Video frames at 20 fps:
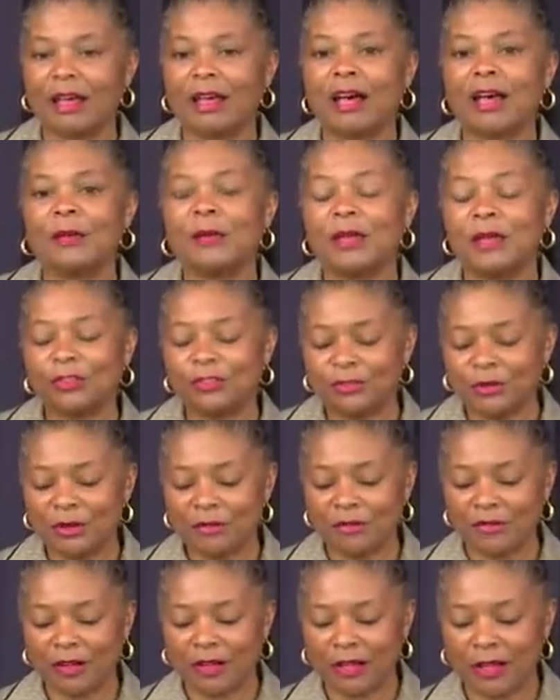I'm here to
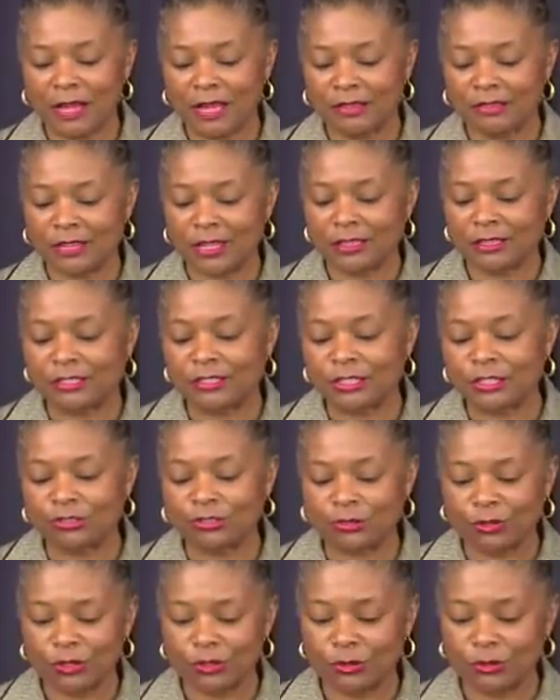advise that the
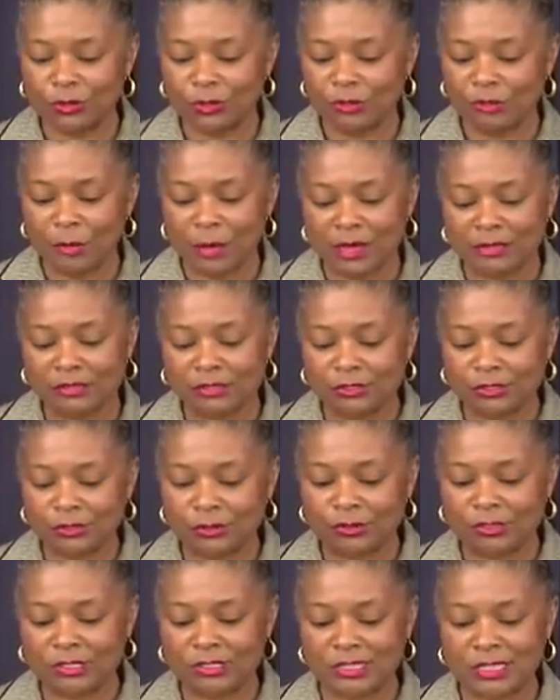District Court of
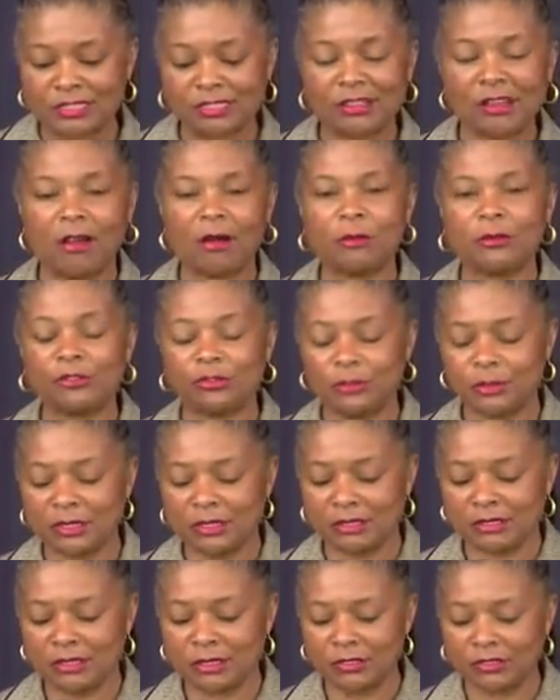Massachusetts has come to a
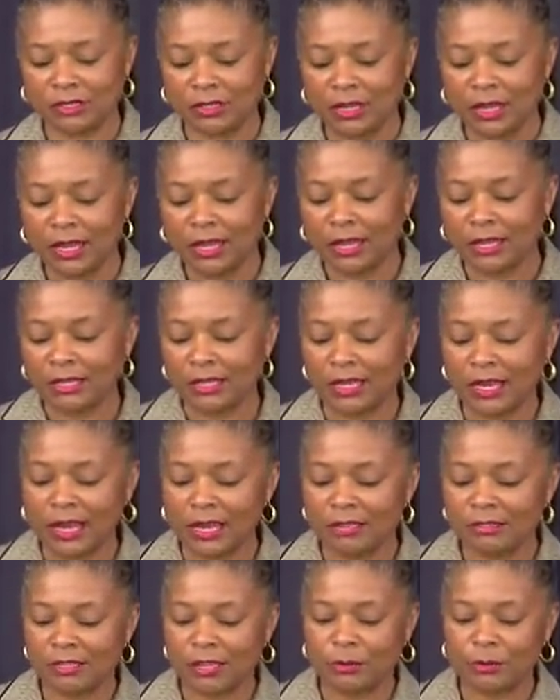decision in the
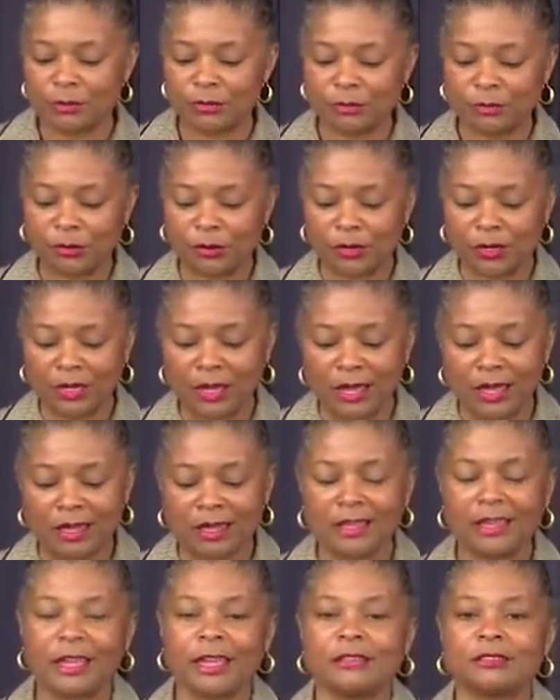case that was brought
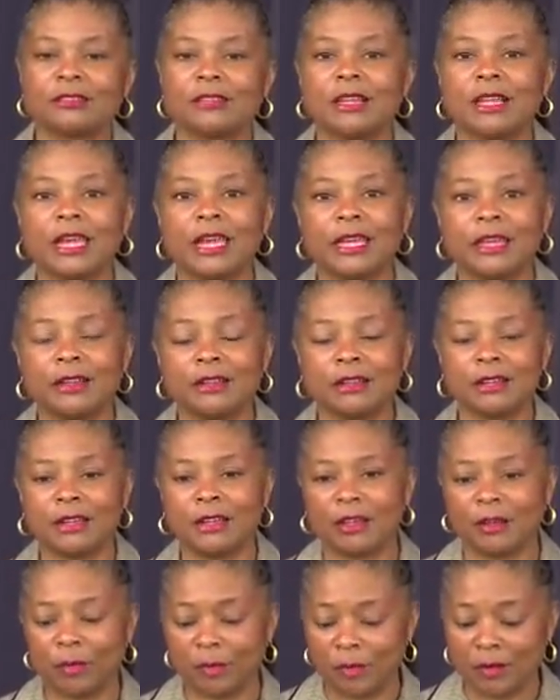against the Lahey
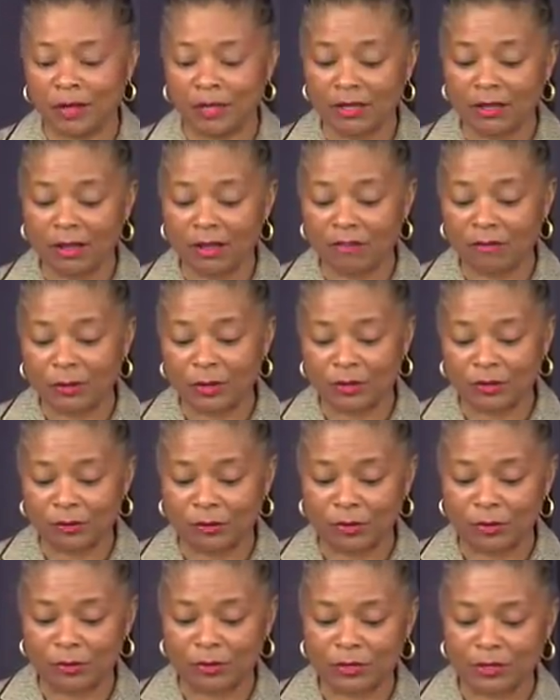Clinic by the government of
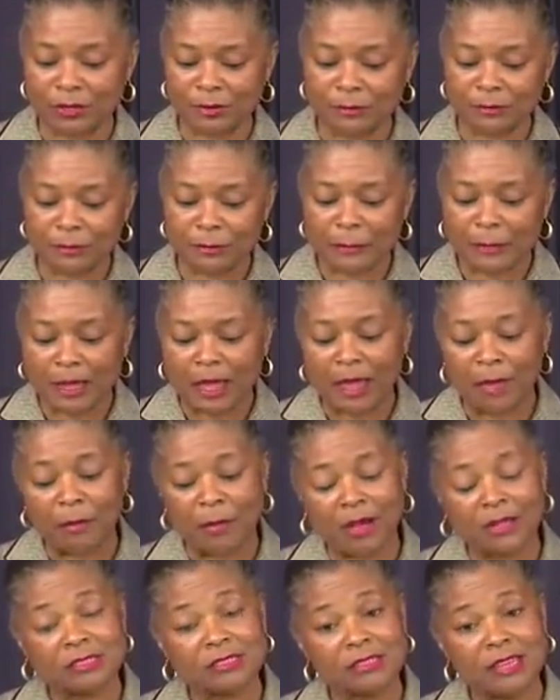Bermuda. I
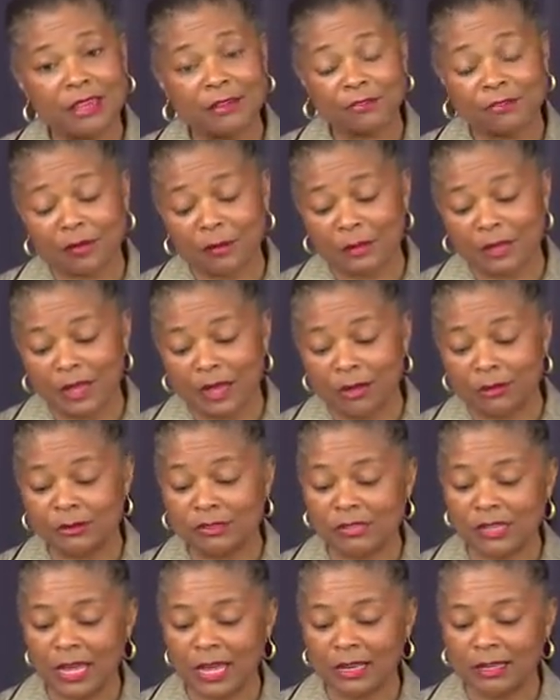must say from the
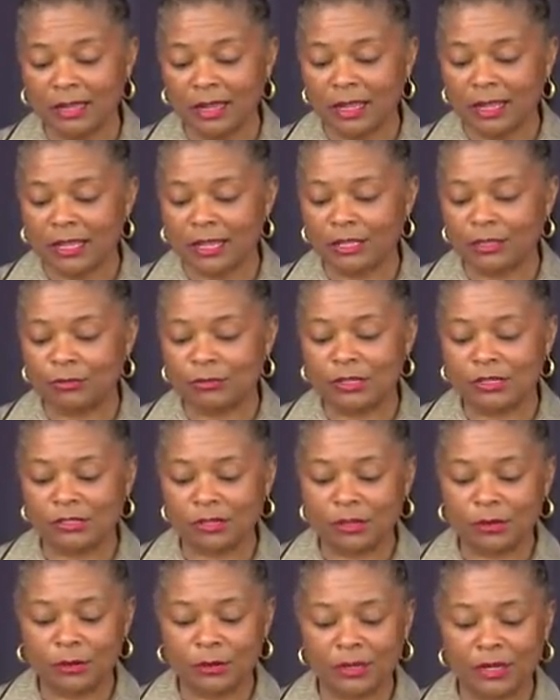outset that the
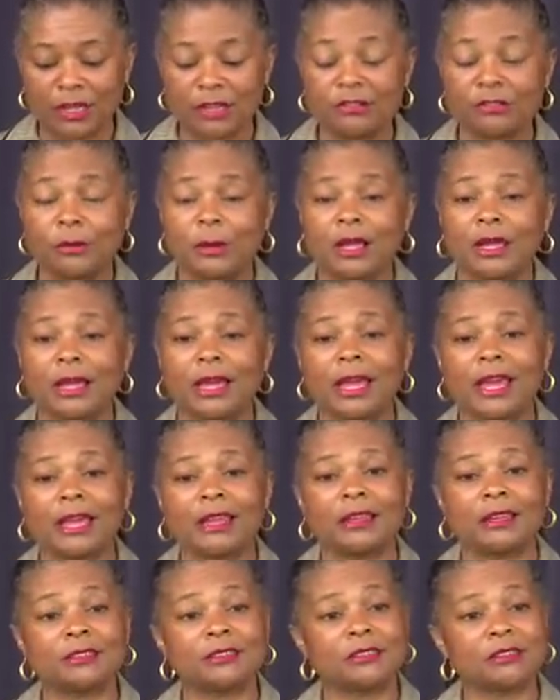result is what I had
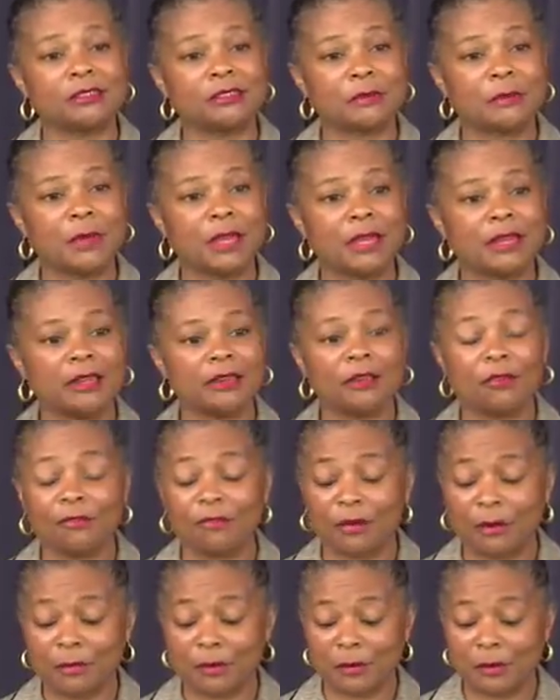anticipated
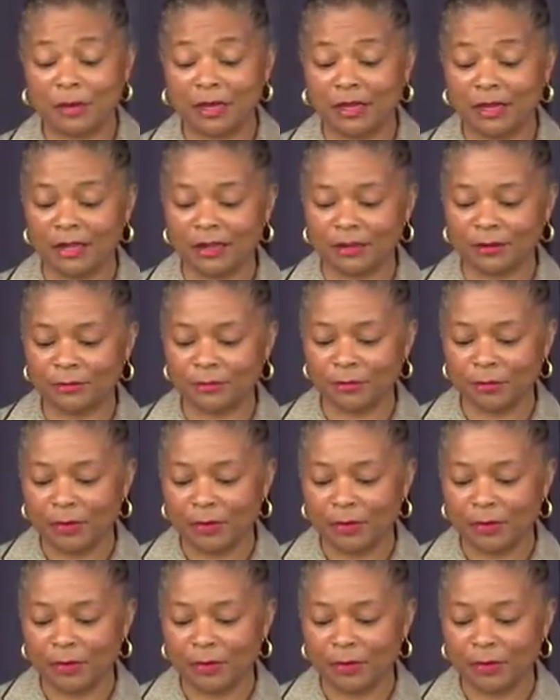from the beginning.